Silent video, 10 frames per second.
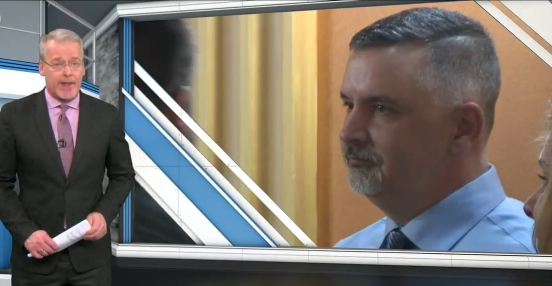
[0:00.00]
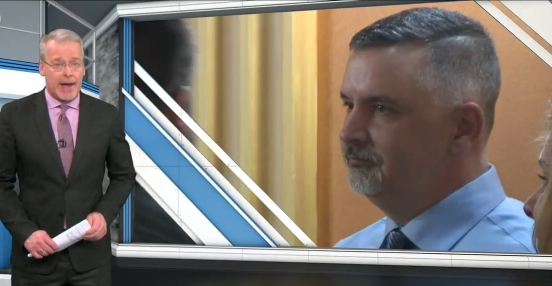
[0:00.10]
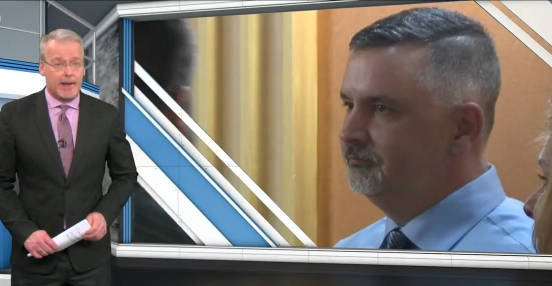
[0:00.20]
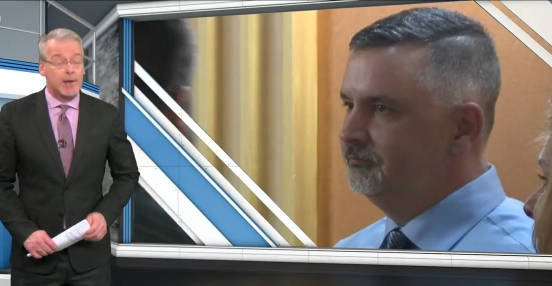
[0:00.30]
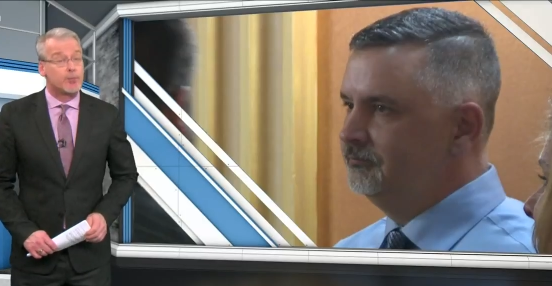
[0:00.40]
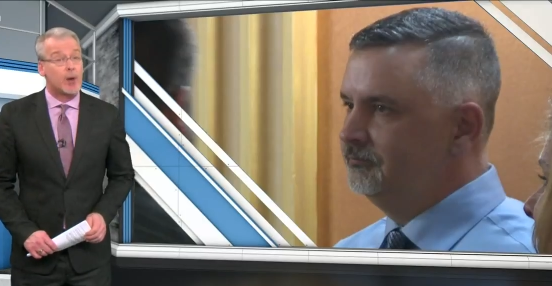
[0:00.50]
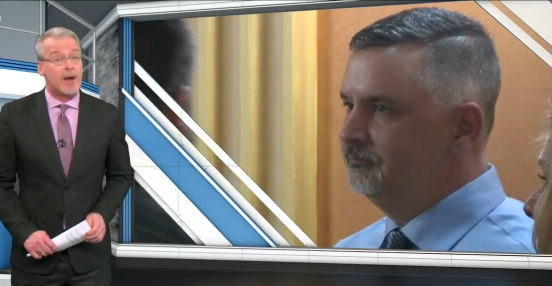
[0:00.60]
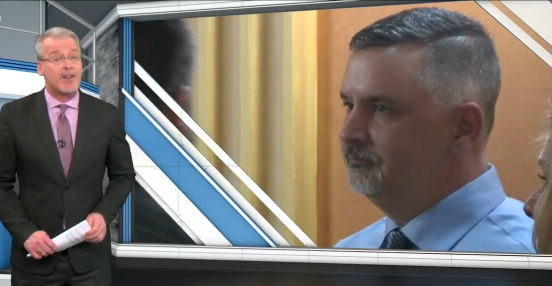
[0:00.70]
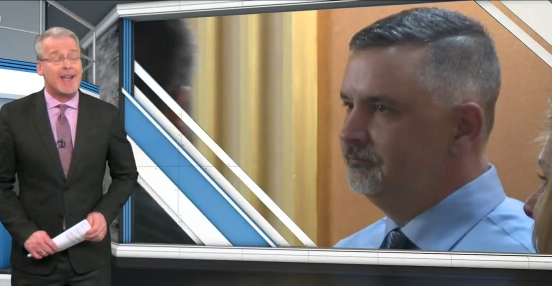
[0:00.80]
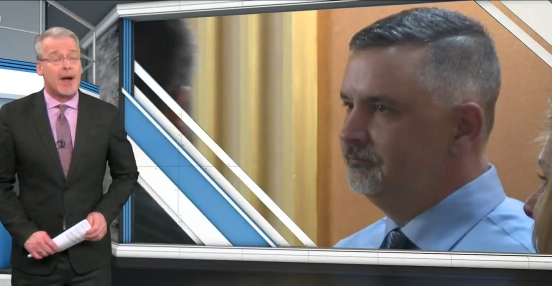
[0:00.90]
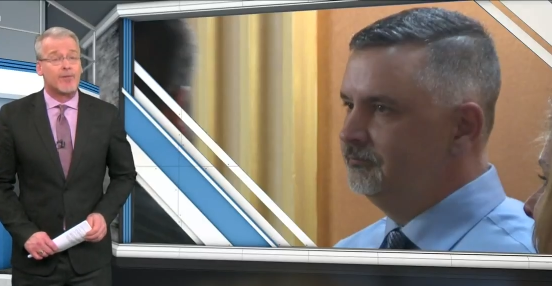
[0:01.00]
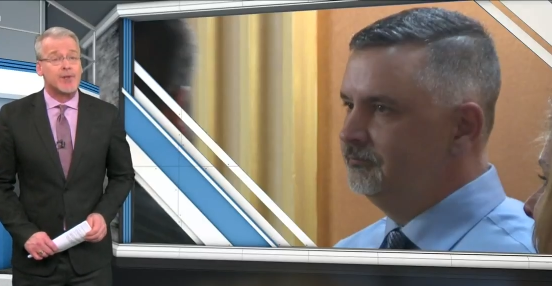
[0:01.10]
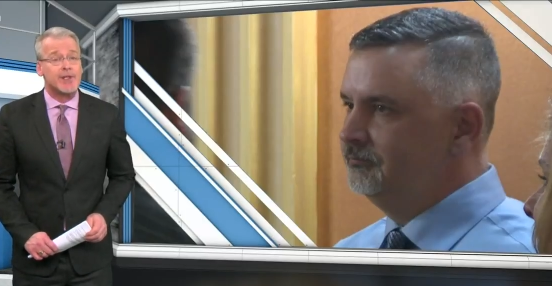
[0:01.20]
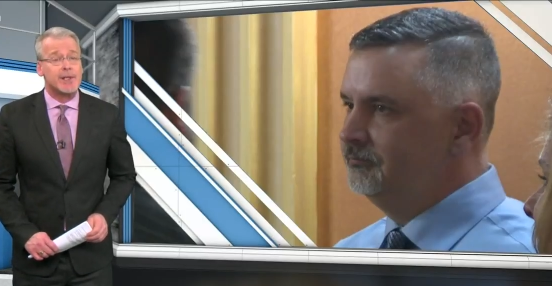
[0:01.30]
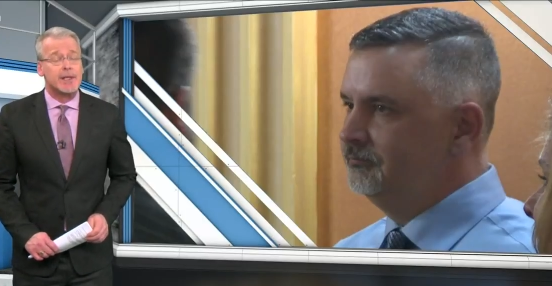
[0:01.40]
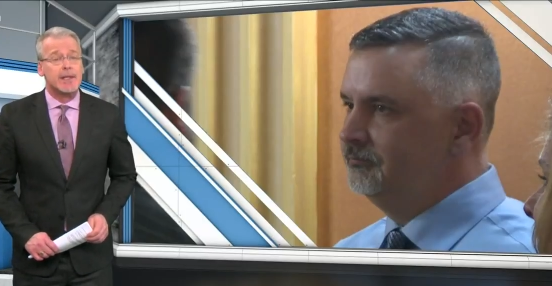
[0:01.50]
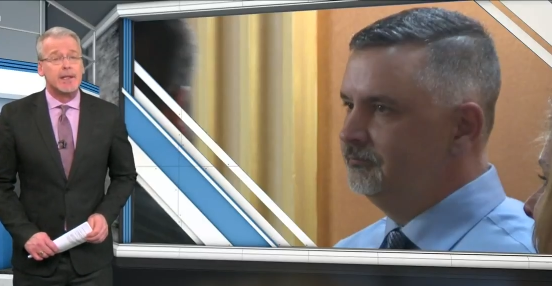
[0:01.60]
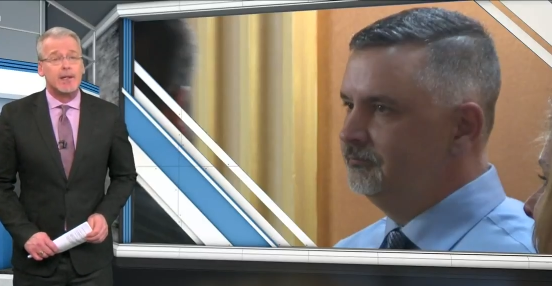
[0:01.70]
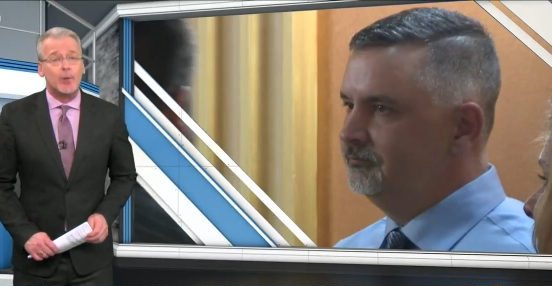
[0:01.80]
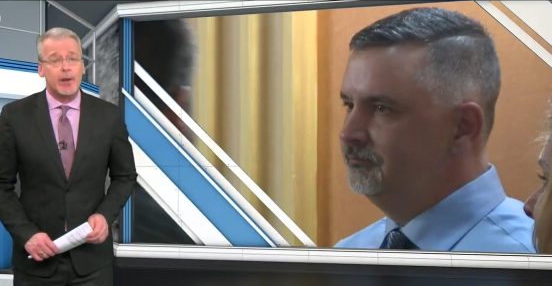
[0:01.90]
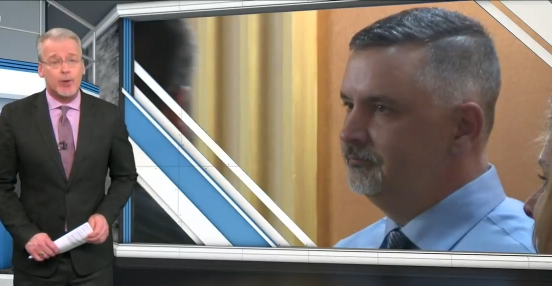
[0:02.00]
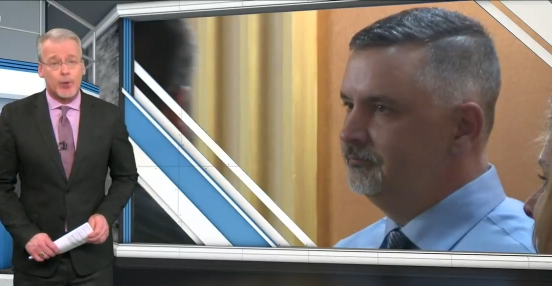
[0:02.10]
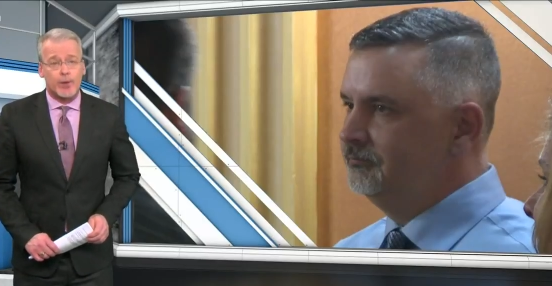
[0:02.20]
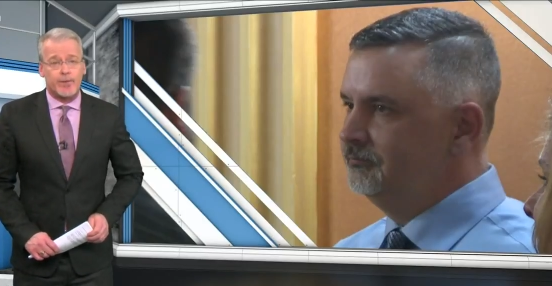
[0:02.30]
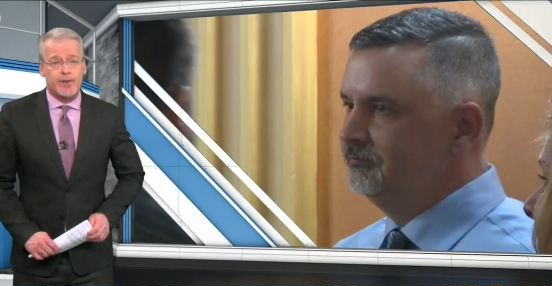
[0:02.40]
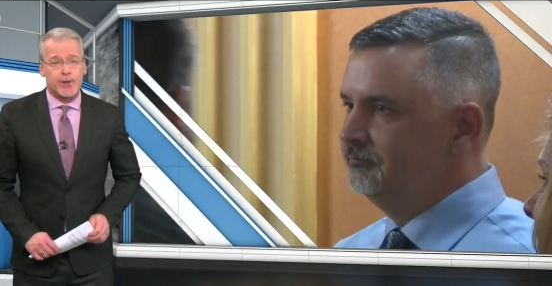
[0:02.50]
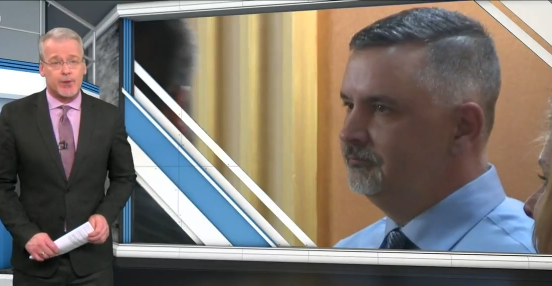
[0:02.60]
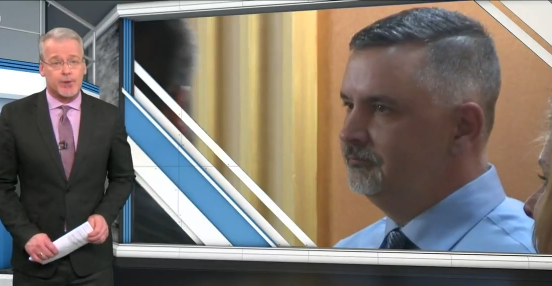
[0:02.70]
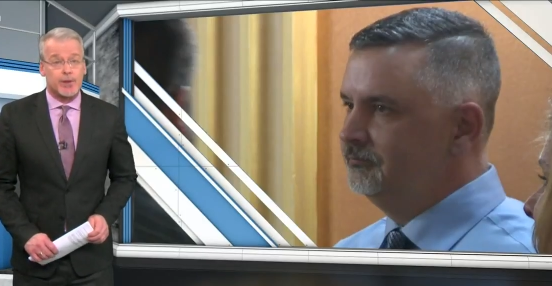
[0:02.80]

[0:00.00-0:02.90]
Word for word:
Speaker 1: that in private conferences with court officials.